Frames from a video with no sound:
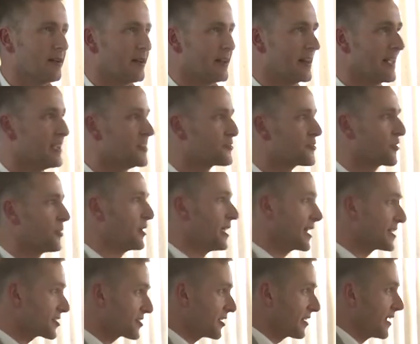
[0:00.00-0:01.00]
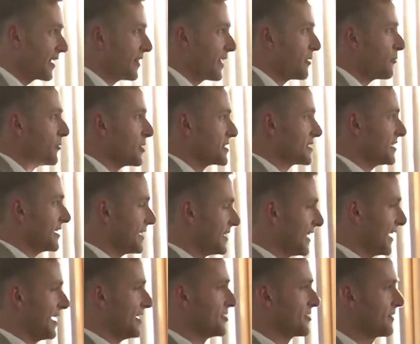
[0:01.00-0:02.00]
an intro yesterday that wasn't
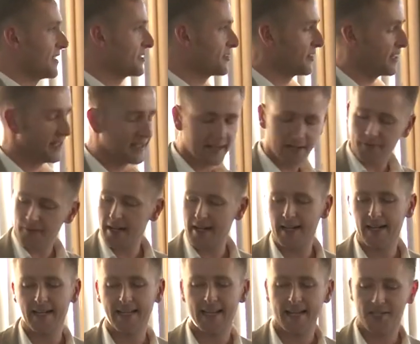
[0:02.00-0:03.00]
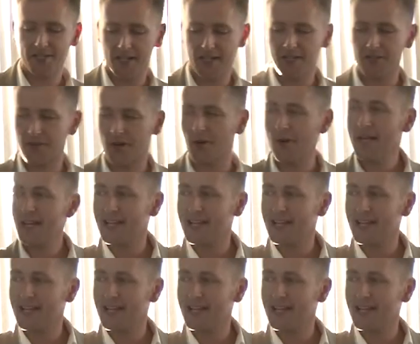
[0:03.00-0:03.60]
engaging, right? So they didn't write an engaging intro.